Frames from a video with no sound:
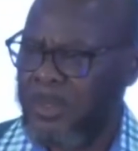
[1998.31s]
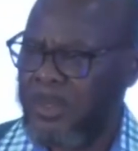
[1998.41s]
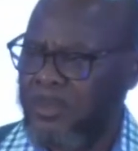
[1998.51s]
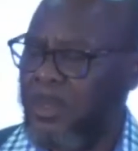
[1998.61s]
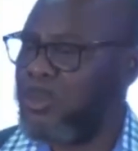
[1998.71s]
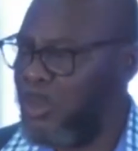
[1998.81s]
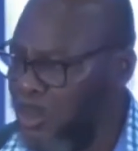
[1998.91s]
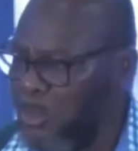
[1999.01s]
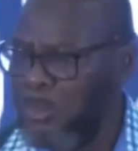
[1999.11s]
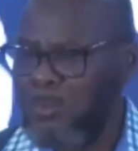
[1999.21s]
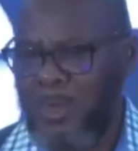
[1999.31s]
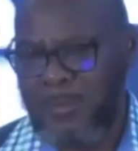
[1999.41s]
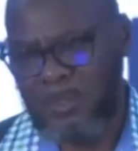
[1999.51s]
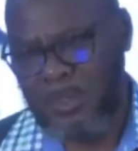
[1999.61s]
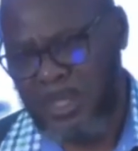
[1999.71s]
But to you,
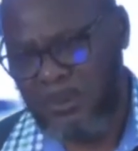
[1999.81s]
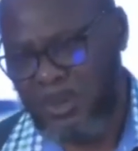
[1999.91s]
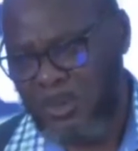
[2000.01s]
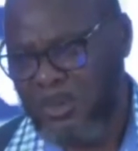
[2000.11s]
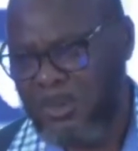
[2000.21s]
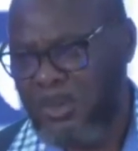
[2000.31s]
5,000 came to you.